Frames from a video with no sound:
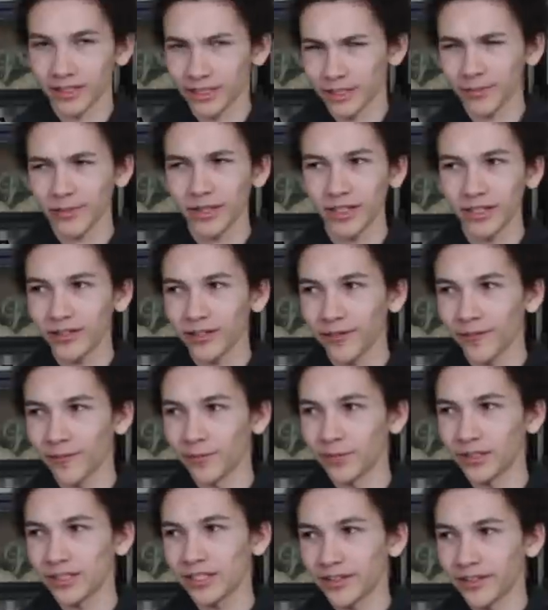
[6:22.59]
And something I didn't
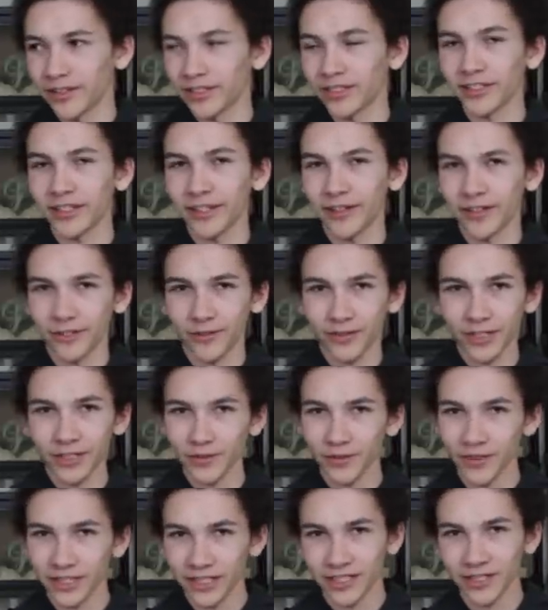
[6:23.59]
even mention is how
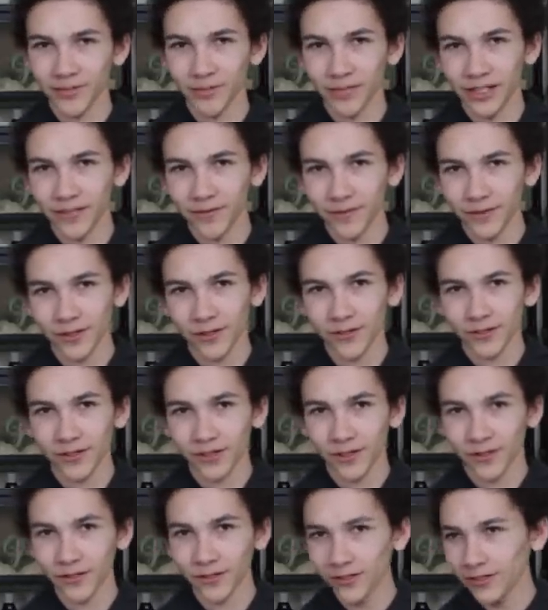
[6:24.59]
stressful this could be for certain
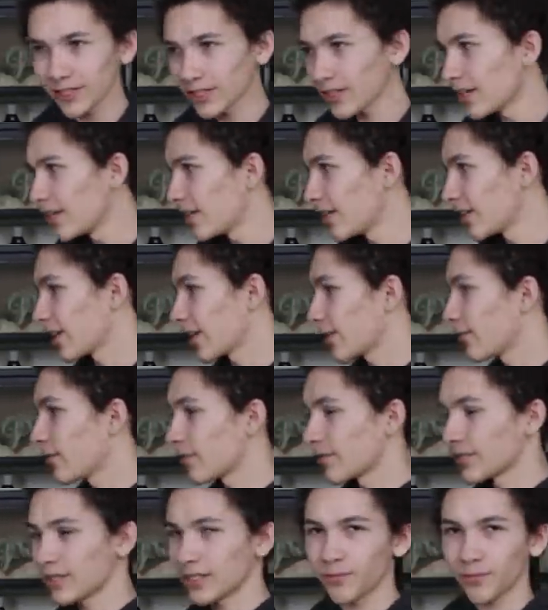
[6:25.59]
turtles. Like, we
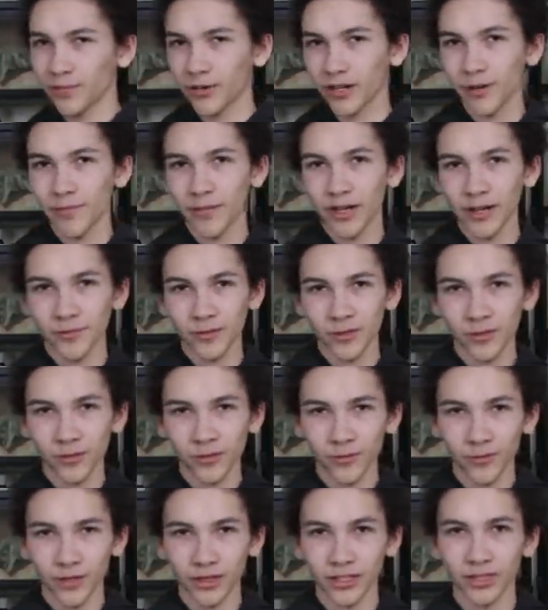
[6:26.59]
have a temporary map
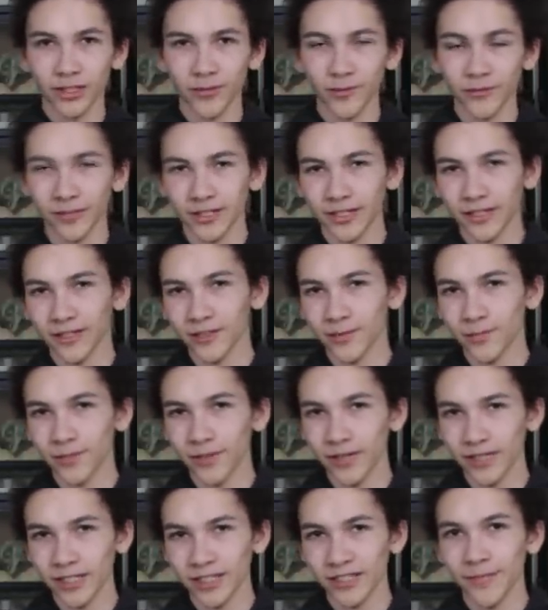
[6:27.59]
turtle with the Emerald Scales
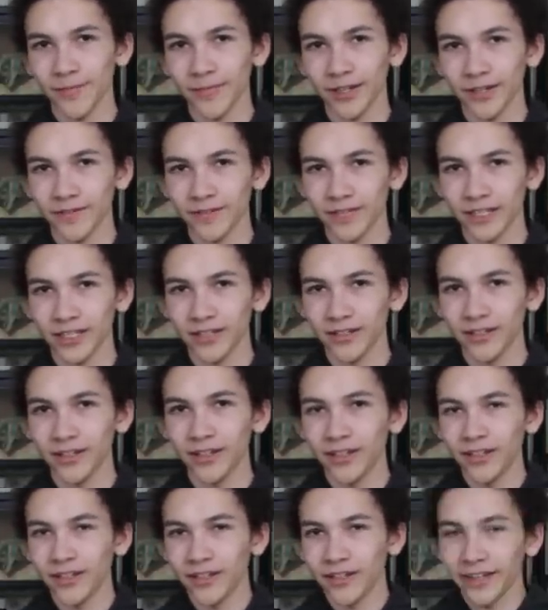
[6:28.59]
project you might have seen,
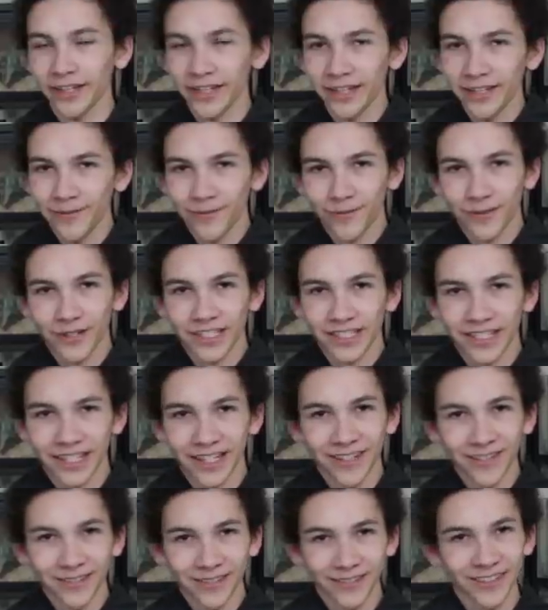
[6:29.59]
and he freaks
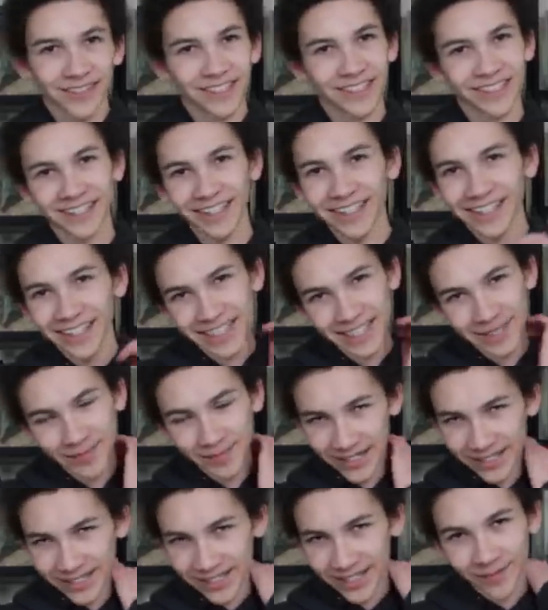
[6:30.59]
out,
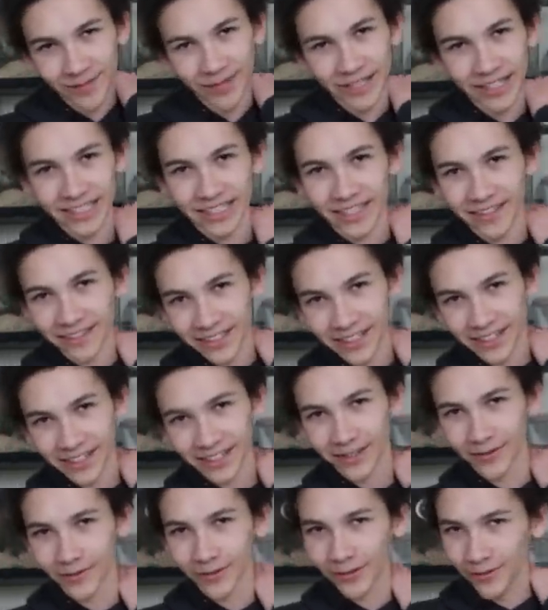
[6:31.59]
especially when he's outside
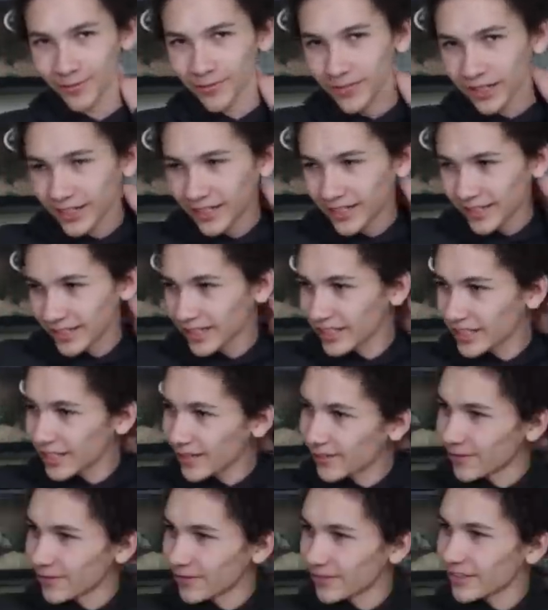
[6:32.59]
of the room.
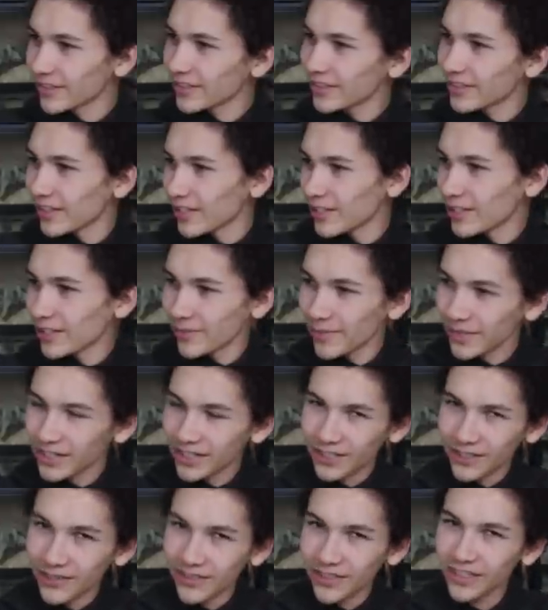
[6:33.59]
So just
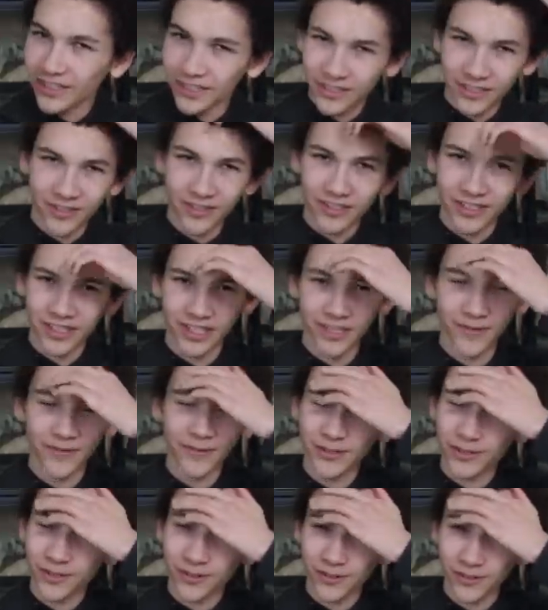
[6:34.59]
because you think it's good to give
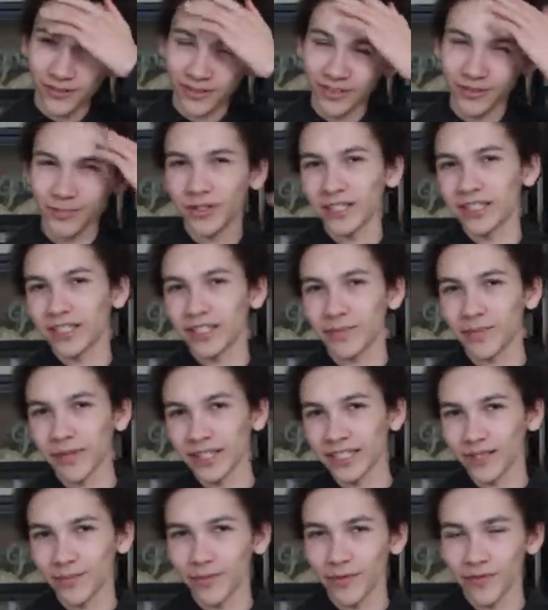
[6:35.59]
your turtle a bunch of
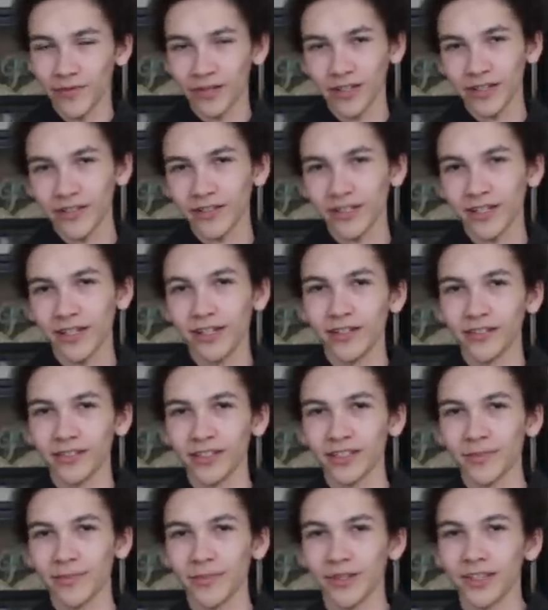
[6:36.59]
space to move around
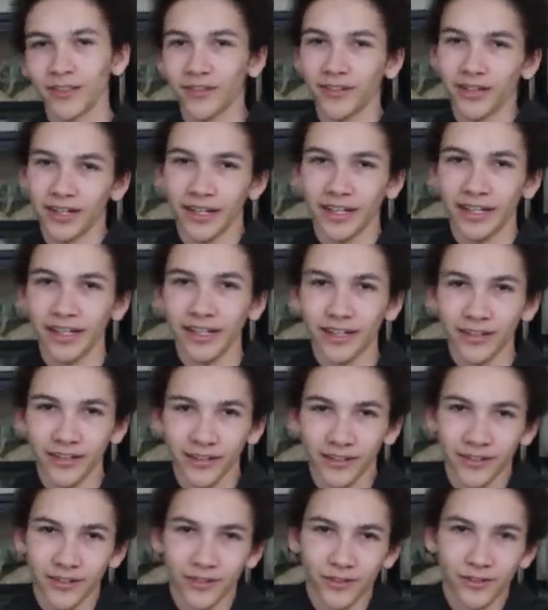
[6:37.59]
doesn't mean they're not hating
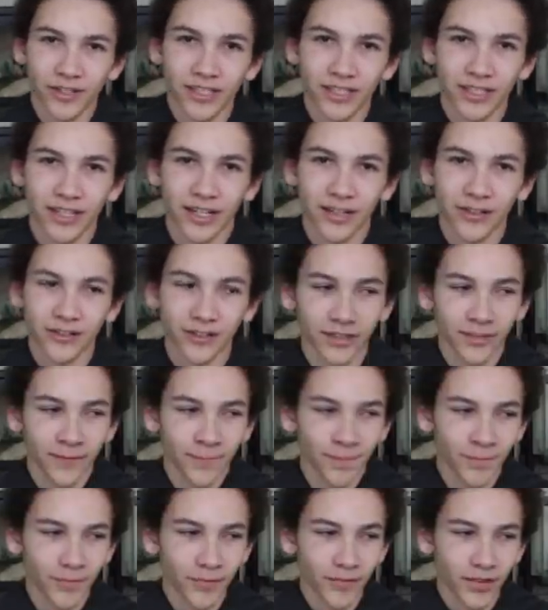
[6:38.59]
it and stressing out.
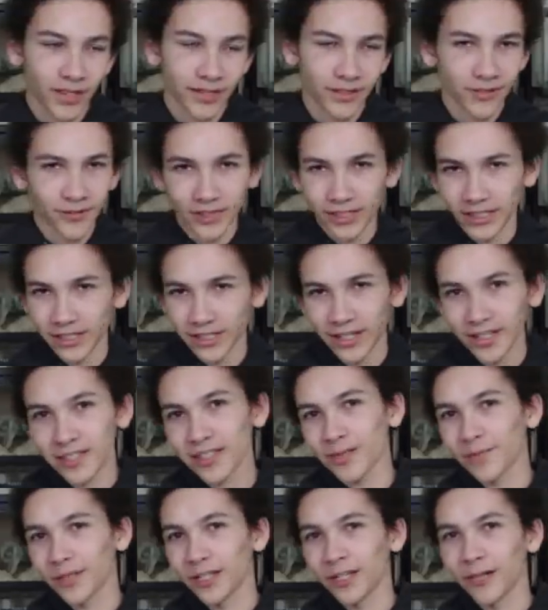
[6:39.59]
And stress is not
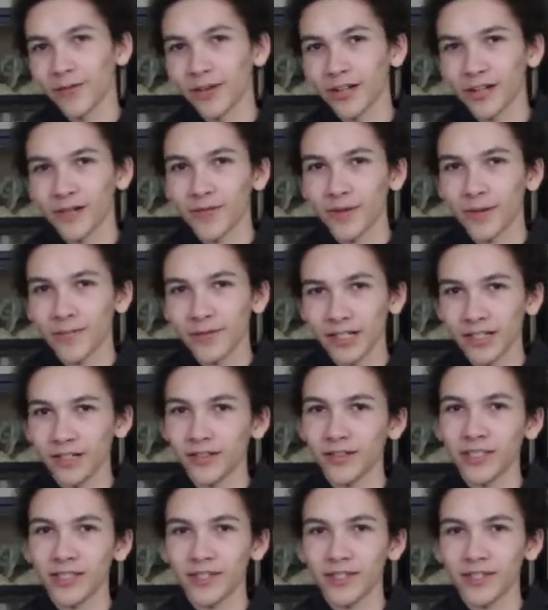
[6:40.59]
something you want in a reptile.